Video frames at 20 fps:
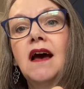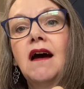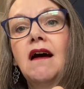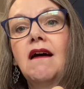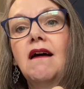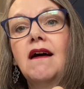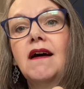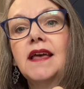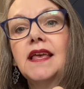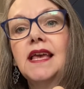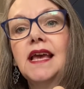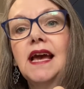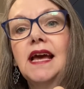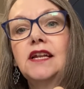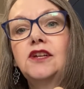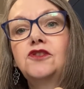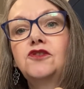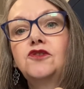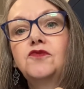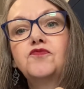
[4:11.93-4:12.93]
I
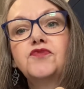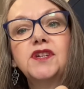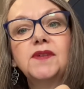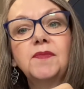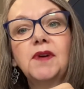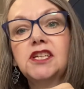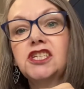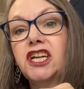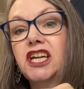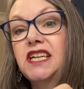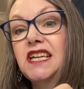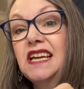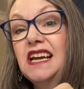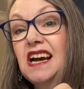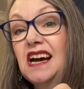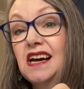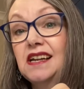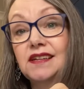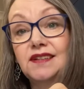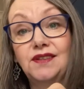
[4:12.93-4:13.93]
can do pretty much any
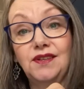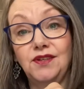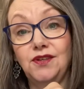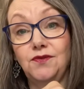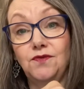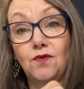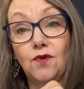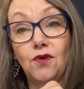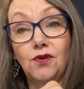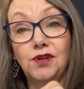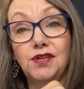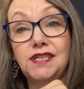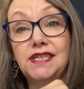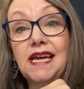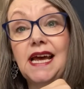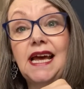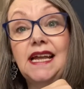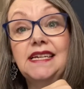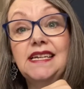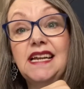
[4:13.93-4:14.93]
colour that you want
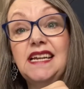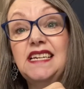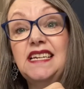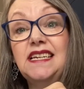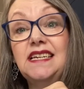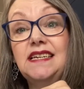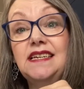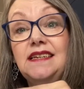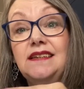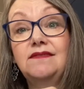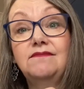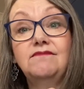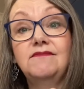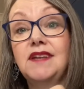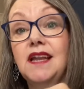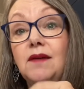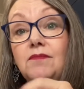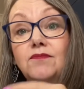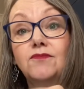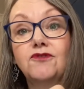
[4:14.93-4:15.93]
and any
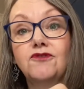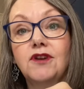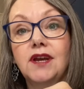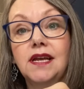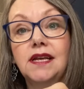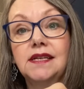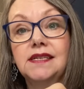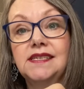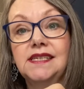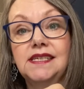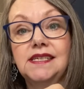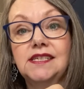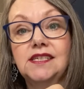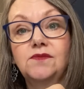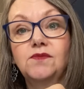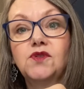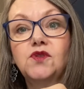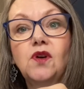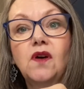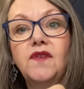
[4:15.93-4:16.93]
numbering
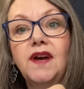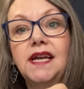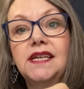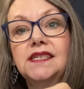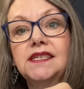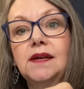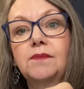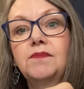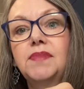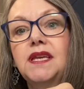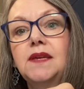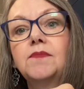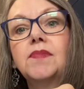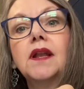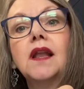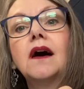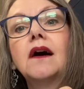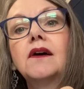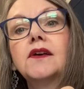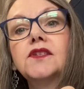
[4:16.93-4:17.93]
system. So I've had some people
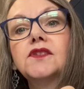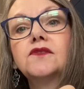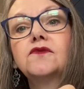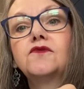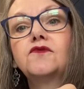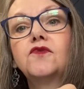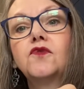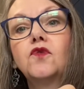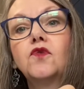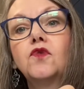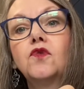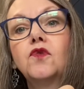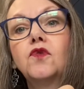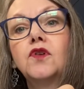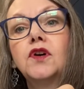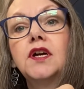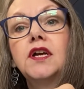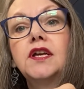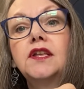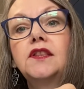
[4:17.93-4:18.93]
ask for
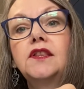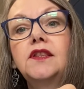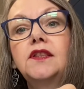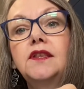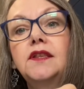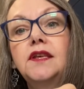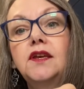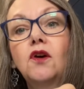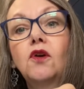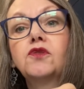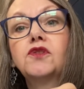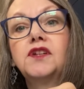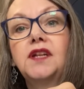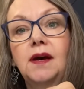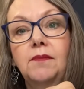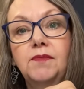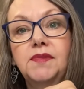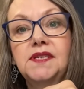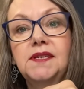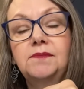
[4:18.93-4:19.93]
the odd
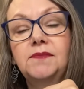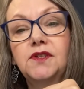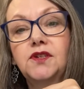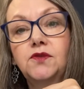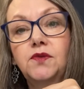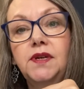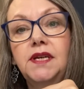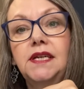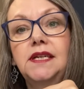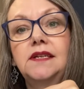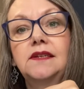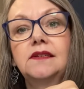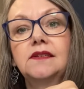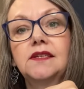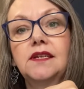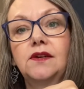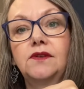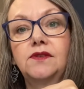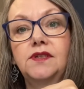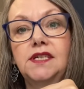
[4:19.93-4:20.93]
numbers in between.
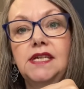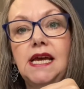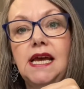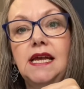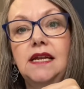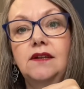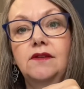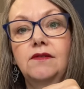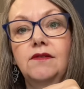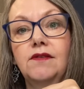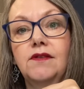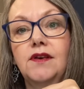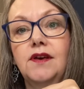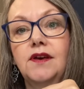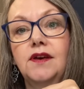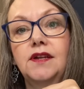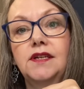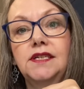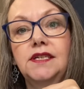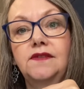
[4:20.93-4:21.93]
So 10,
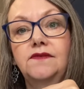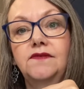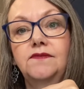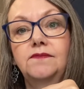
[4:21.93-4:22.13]
30,